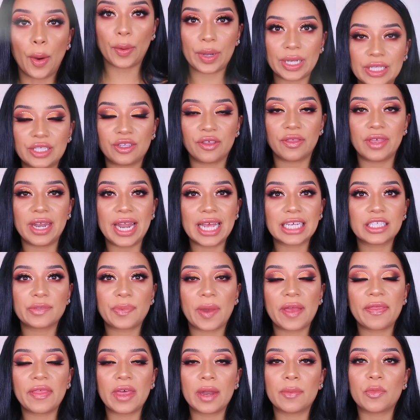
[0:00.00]
it. Okay, so the next
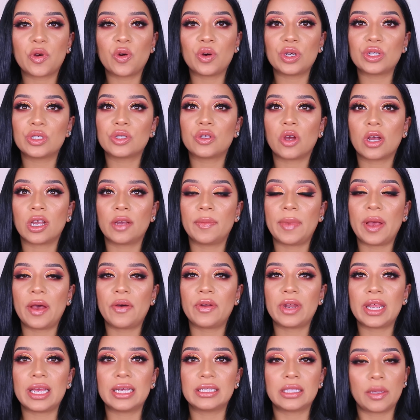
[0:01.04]
brand that I'm going to talk
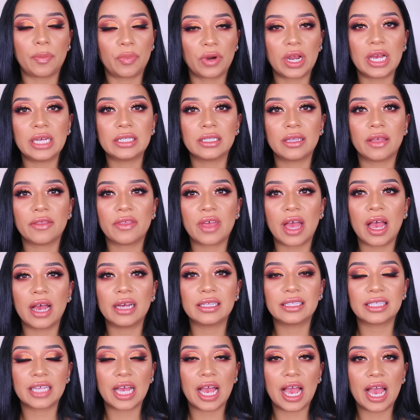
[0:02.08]
about is a brand
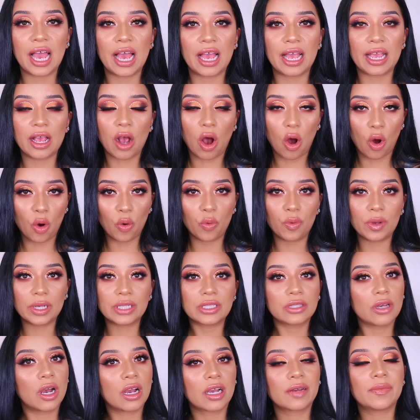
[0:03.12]
that I
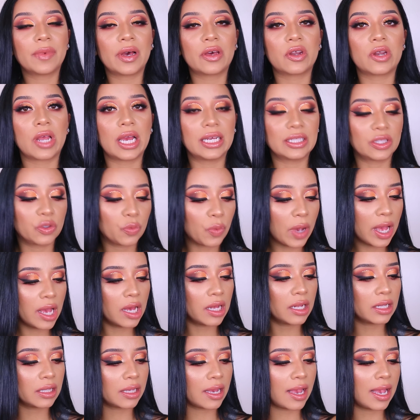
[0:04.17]
always talk about as
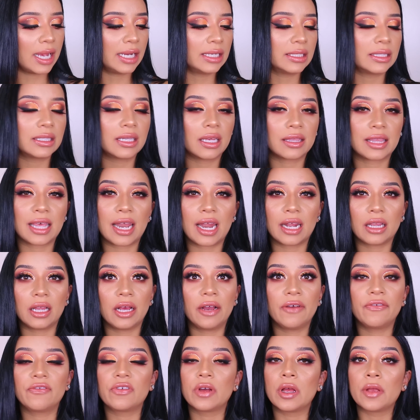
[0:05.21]
well, and that I
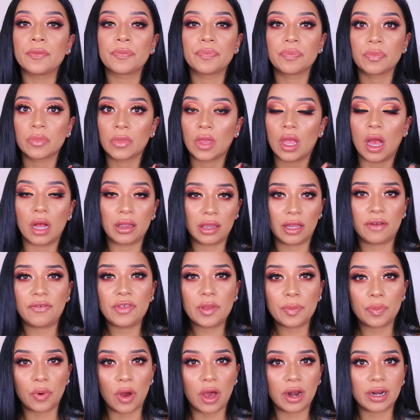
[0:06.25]
love a lot of
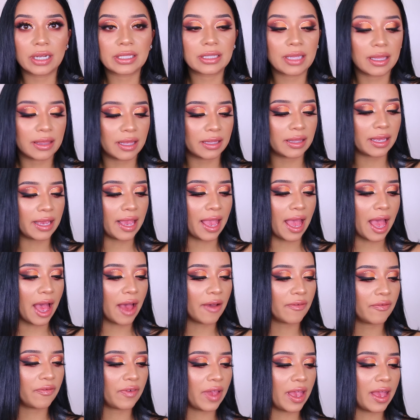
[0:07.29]
the products that they
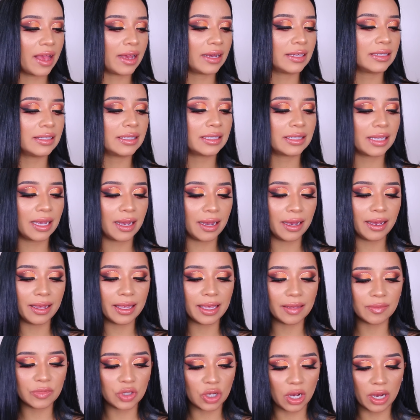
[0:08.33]
have, and
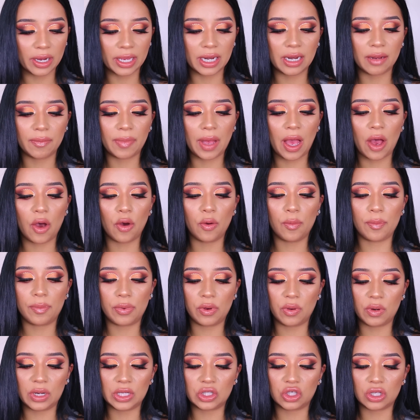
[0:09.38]
I am talking about
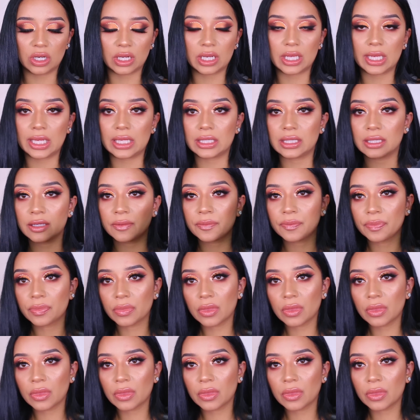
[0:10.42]
Beauty Junkees.